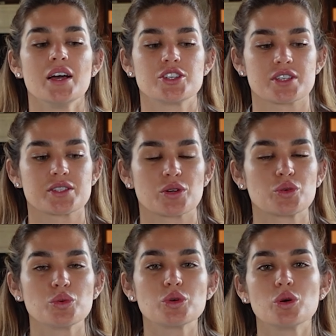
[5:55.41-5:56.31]
just
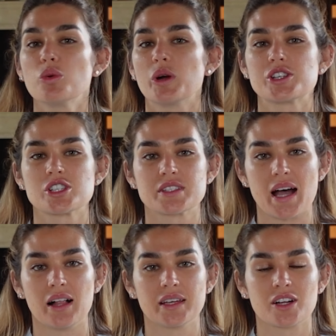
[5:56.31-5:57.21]
Google which
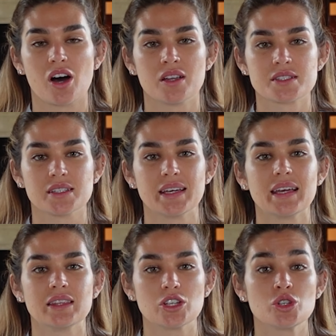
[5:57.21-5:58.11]
Italian consulate
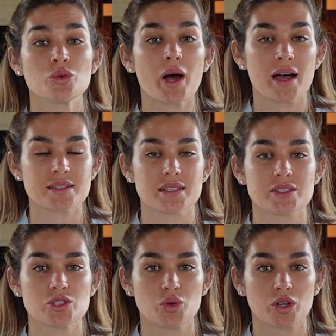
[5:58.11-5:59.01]
in the US
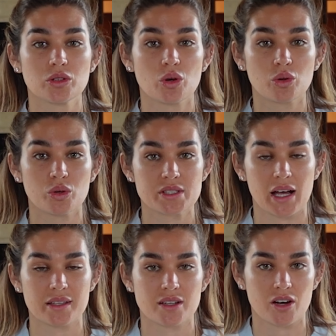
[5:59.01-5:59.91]
is your local
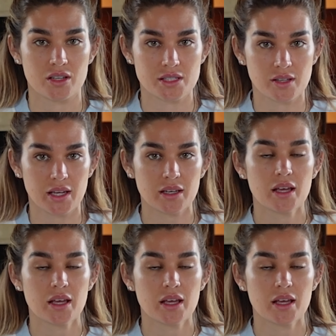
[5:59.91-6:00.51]
Italian consulate